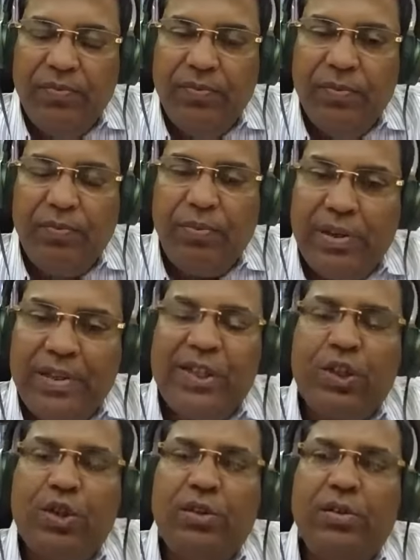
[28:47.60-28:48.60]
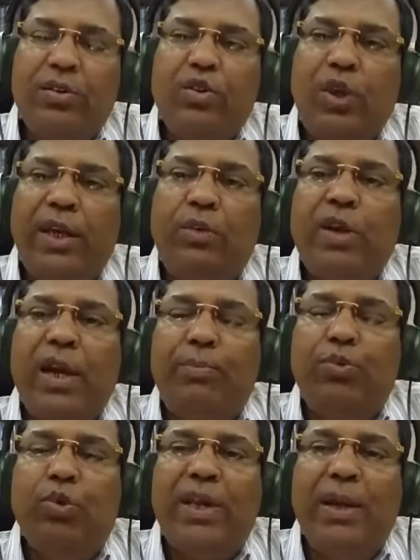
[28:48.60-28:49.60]
First thing we
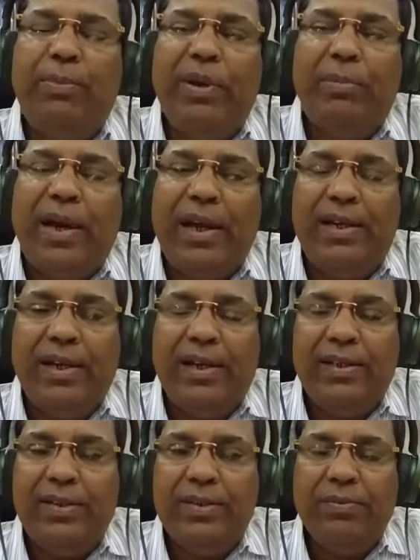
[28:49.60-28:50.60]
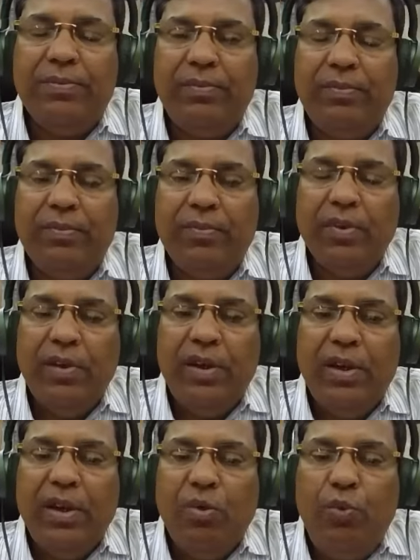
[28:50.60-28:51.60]
have to keep in mind is,
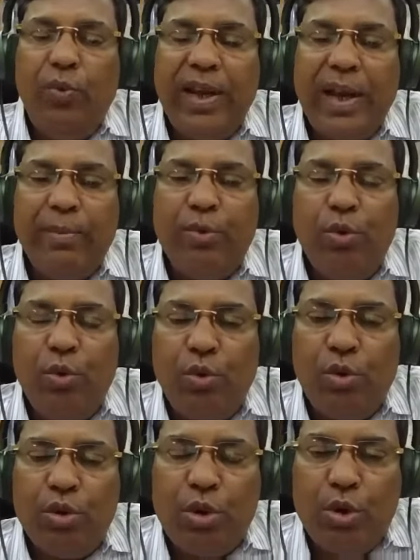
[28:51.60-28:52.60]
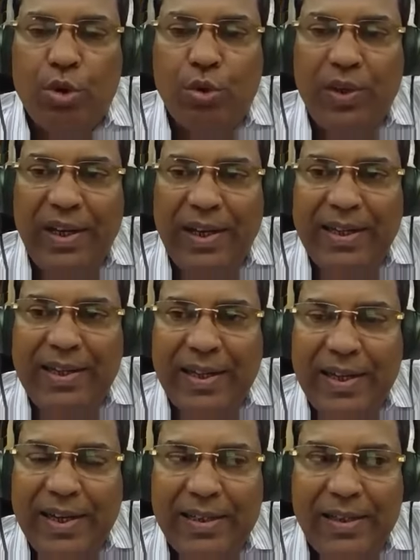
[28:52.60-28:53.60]
we have not to
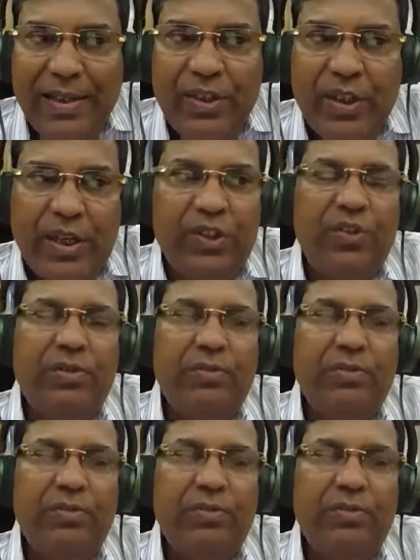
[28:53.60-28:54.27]
irritate the judge.